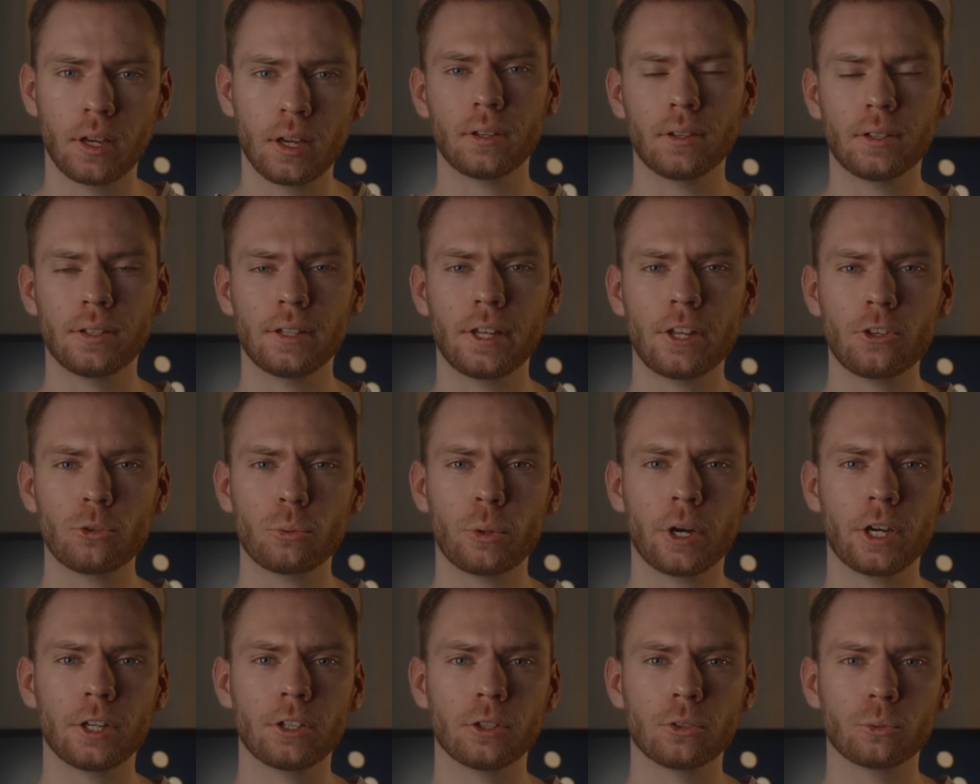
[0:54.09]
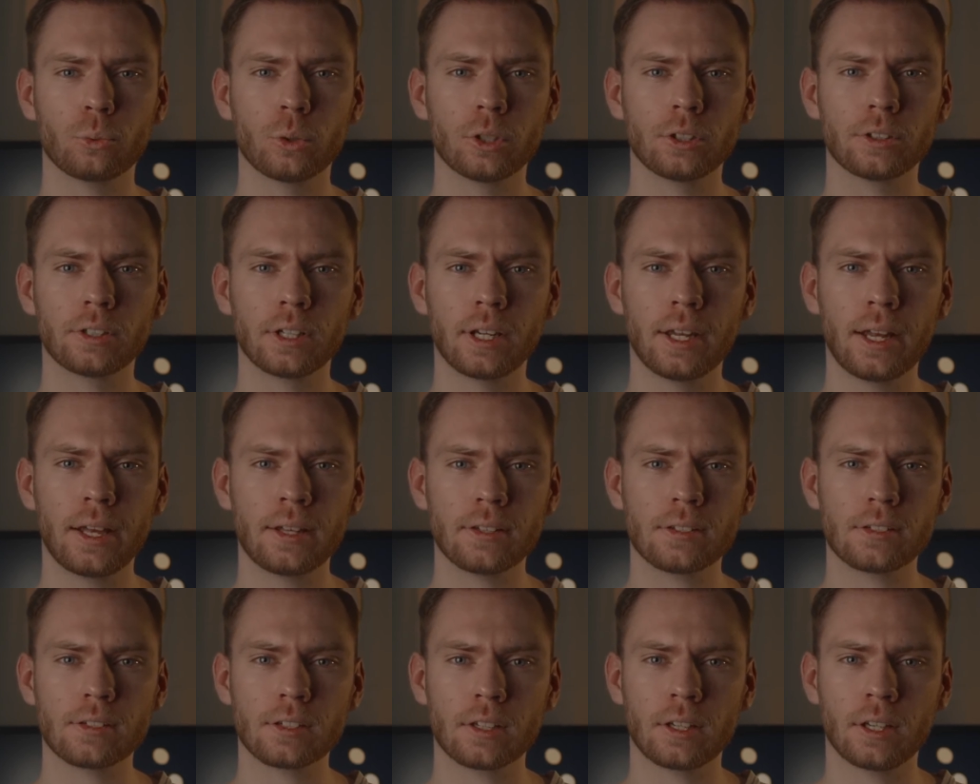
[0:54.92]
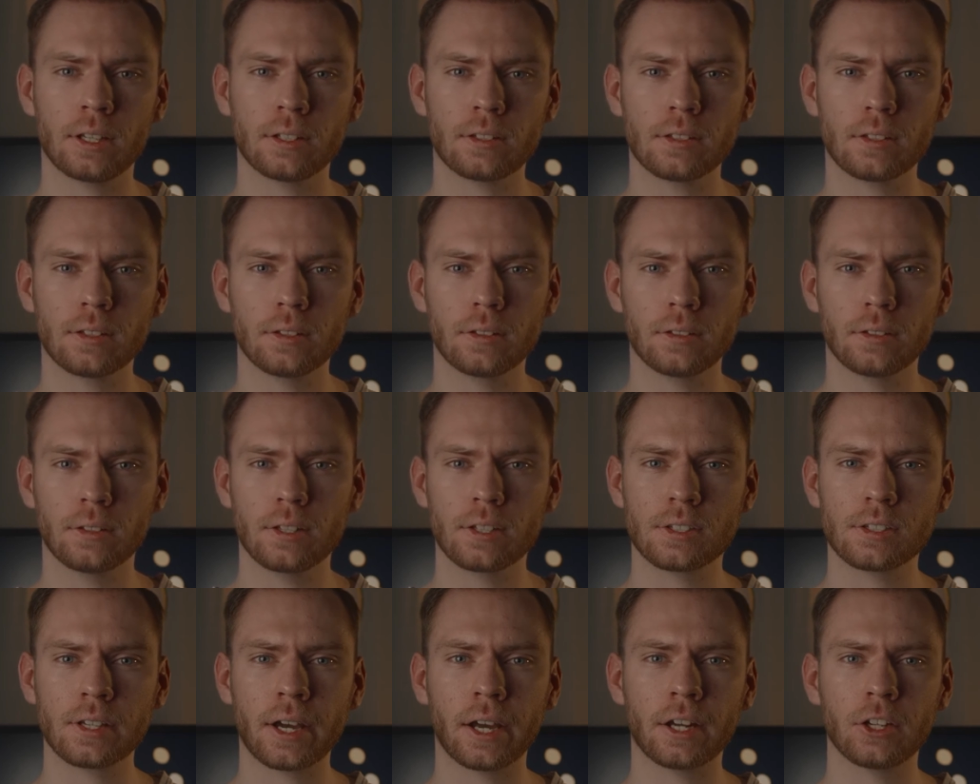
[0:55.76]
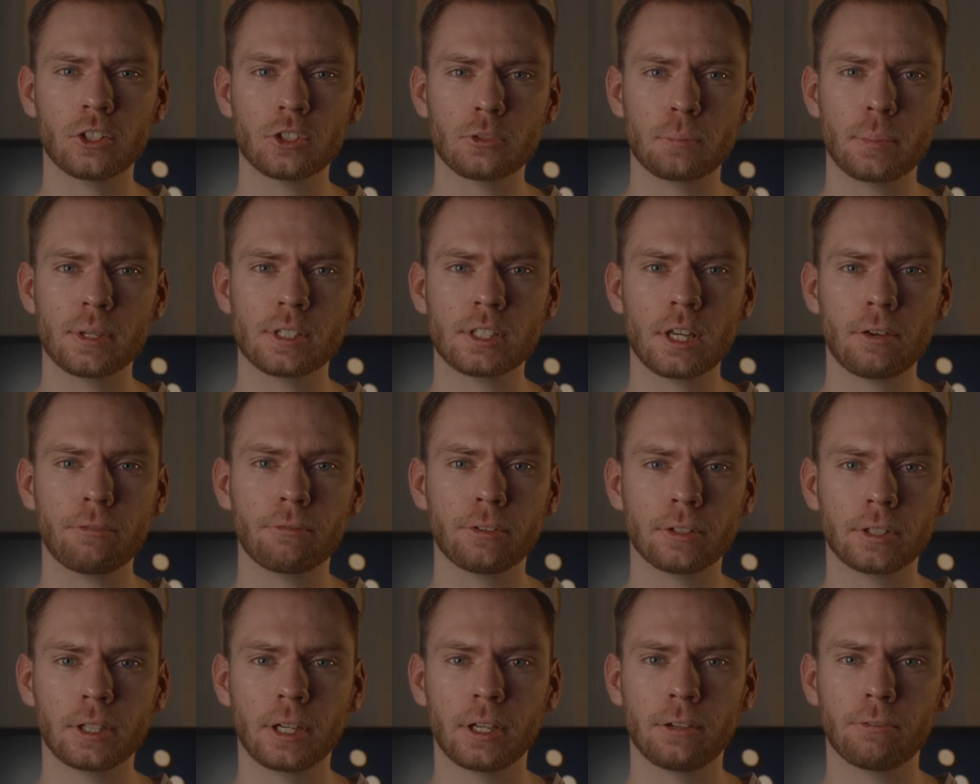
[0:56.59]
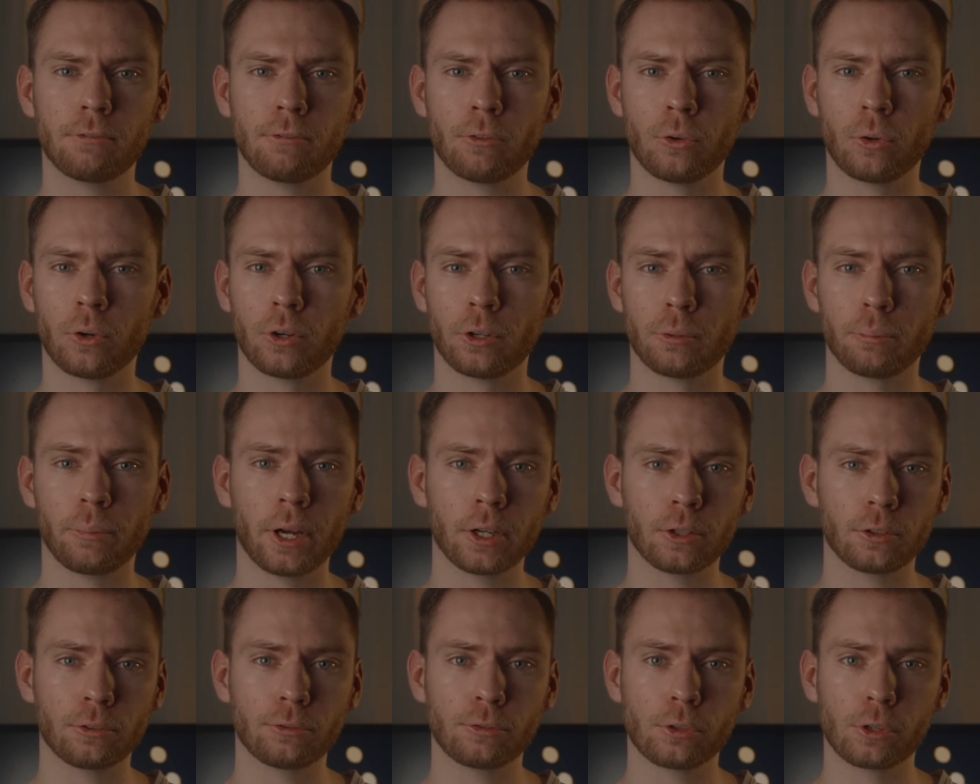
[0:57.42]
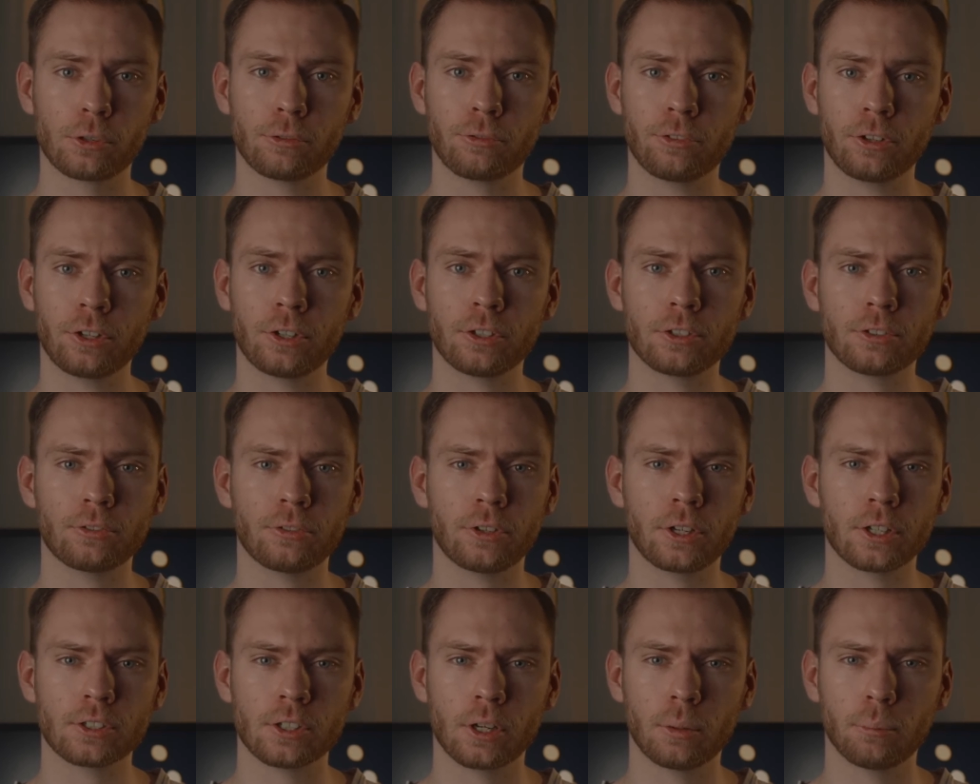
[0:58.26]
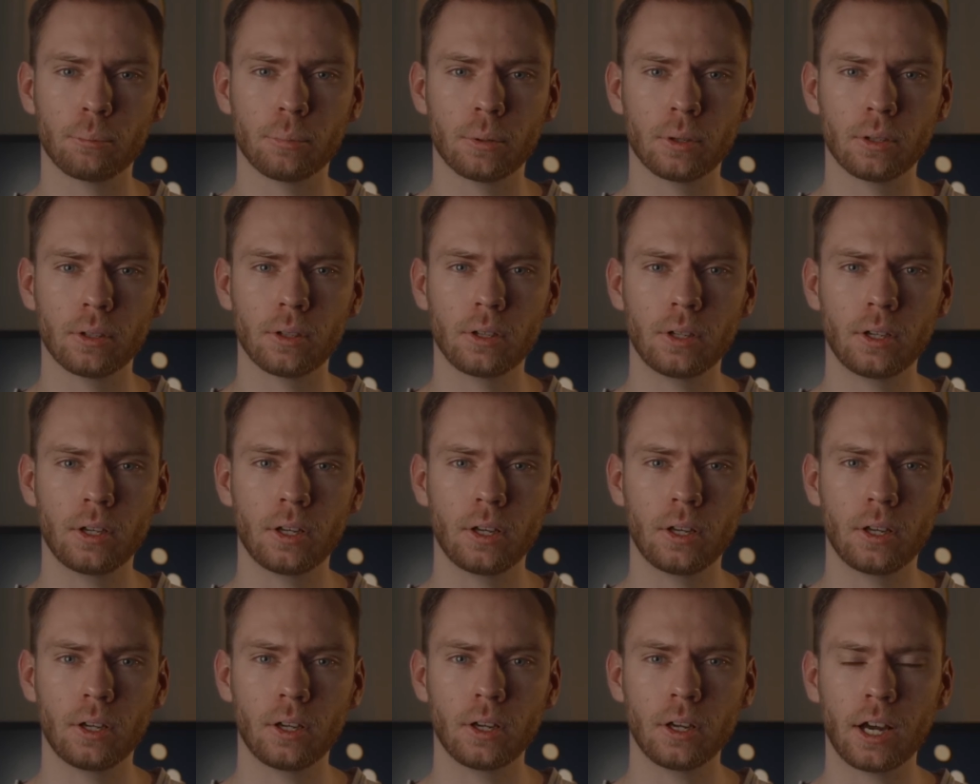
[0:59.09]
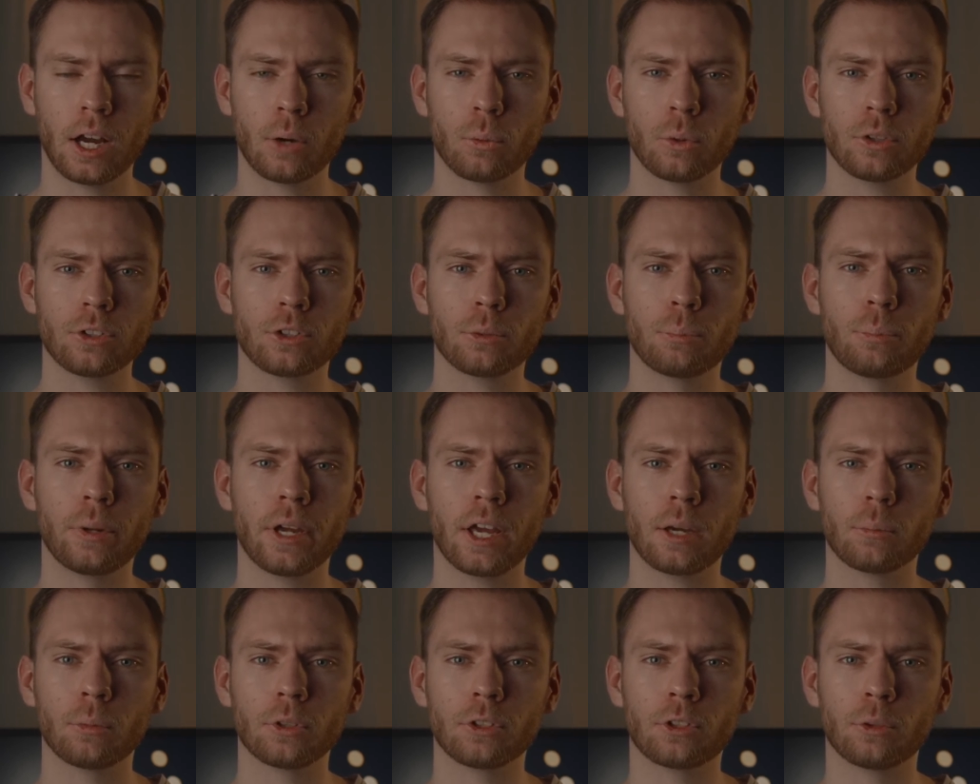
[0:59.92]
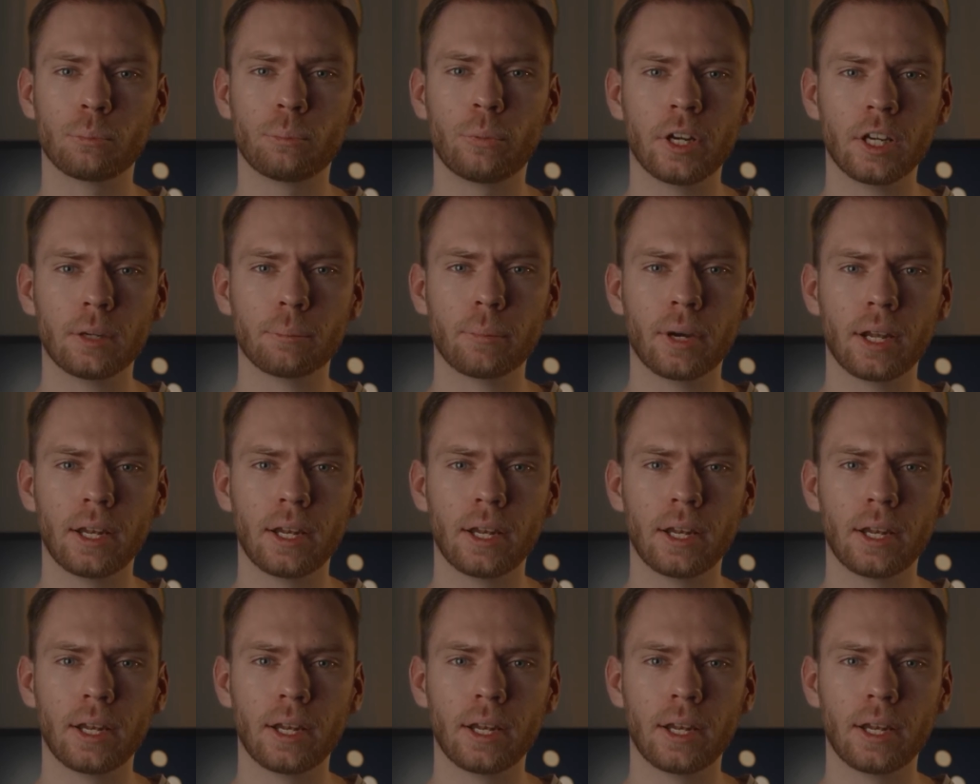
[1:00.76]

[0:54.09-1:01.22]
And that's why I don't want a lens kit designed specifically for Micro Four Thirds, for example. I want to be able to bring my